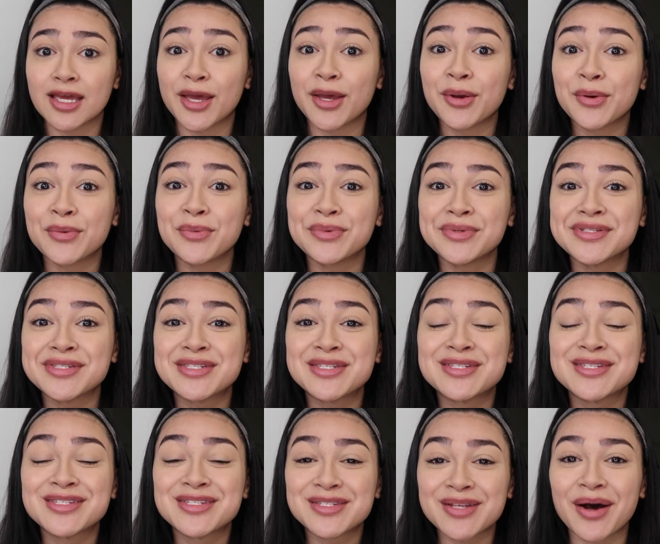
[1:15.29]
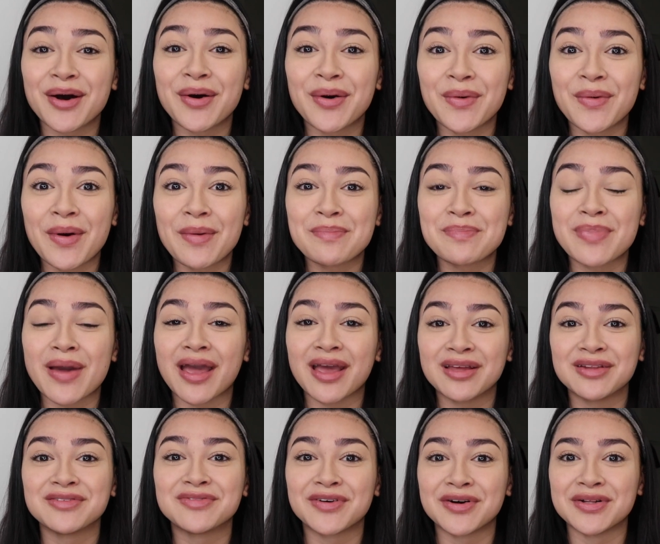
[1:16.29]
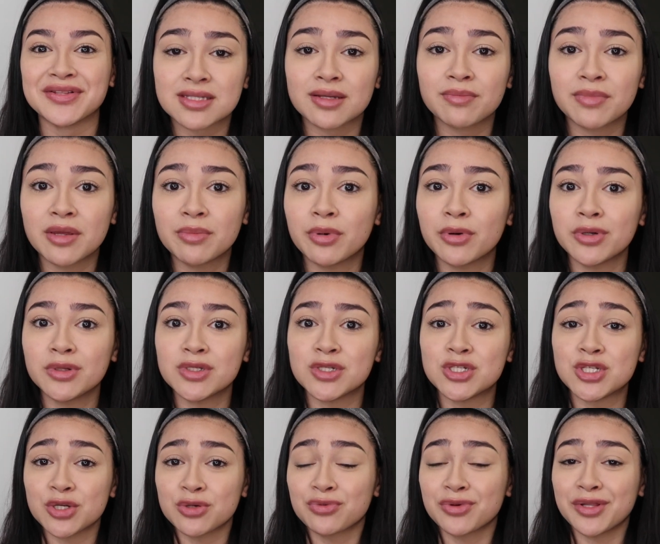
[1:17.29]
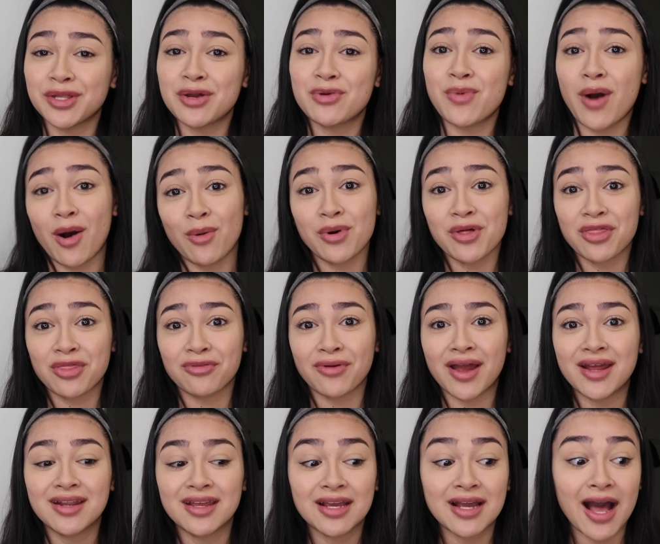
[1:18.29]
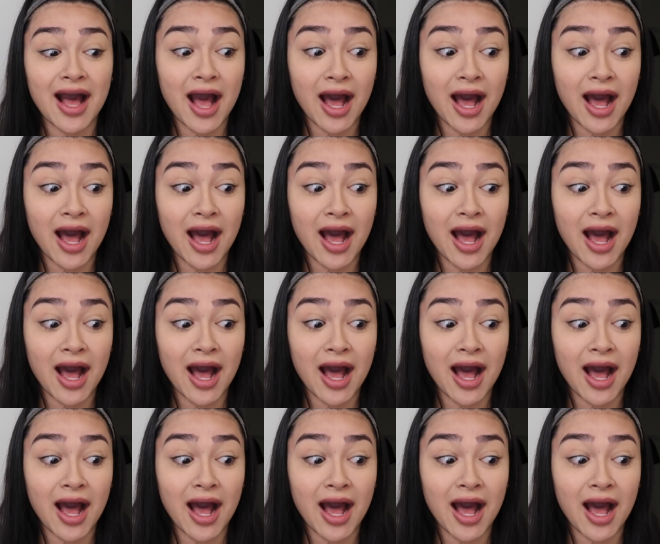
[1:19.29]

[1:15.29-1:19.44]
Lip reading: It was so painful. Some people do really well with threading.